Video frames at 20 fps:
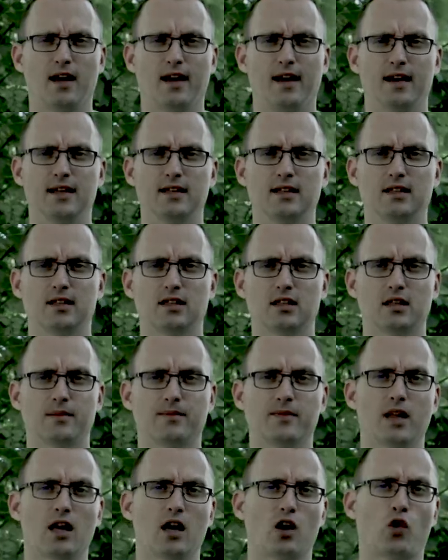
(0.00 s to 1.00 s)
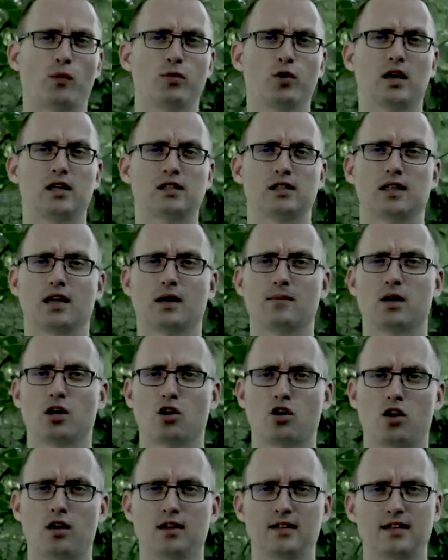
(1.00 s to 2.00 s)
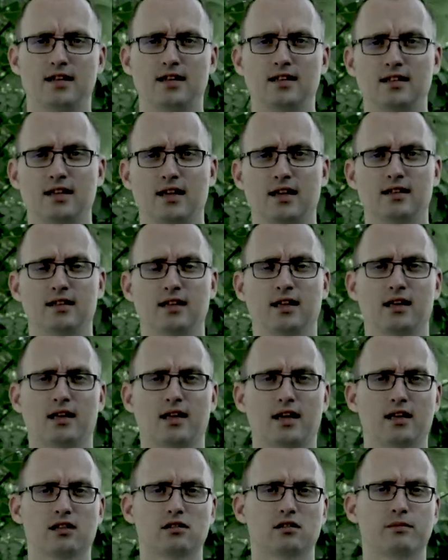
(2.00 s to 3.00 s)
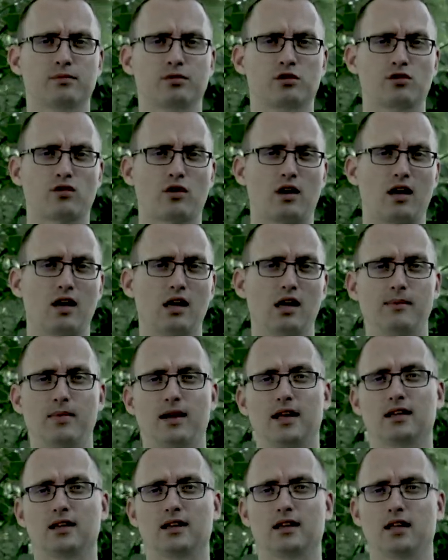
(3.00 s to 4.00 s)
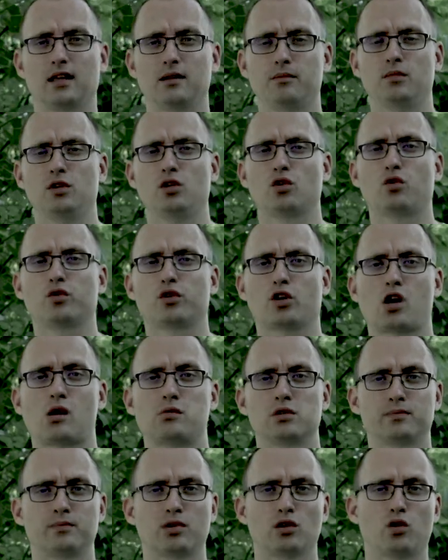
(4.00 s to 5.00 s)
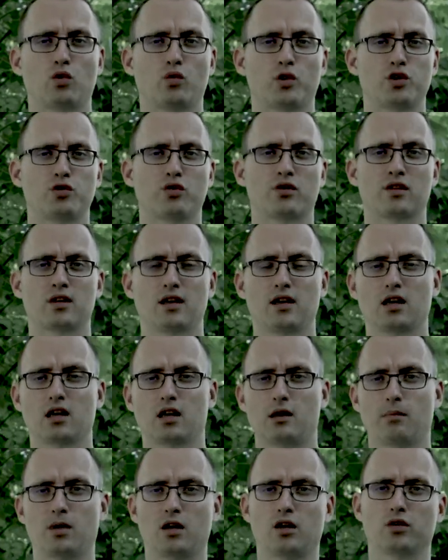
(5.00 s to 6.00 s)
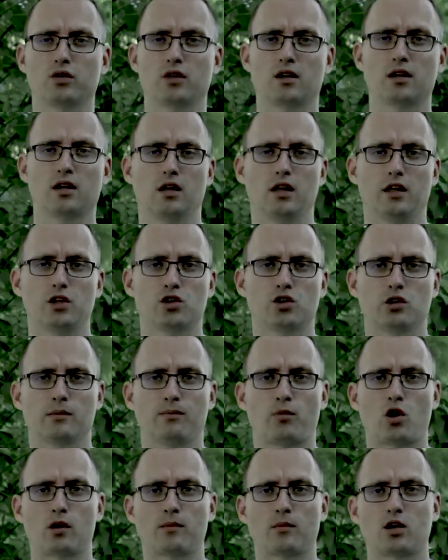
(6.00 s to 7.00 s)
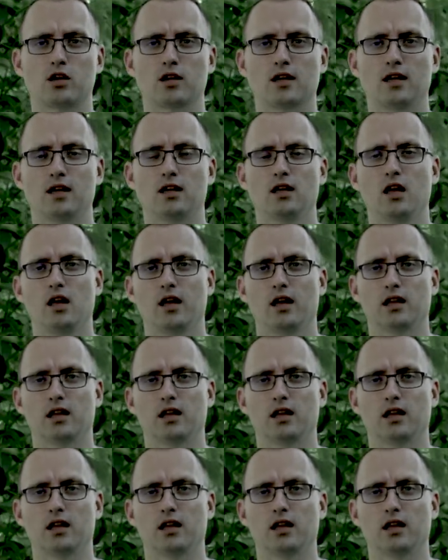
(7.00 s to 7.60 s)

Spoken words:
And I hope you guys like my content, and hit like and subscribe, and let me know in the comments below what you think about the internal bond market.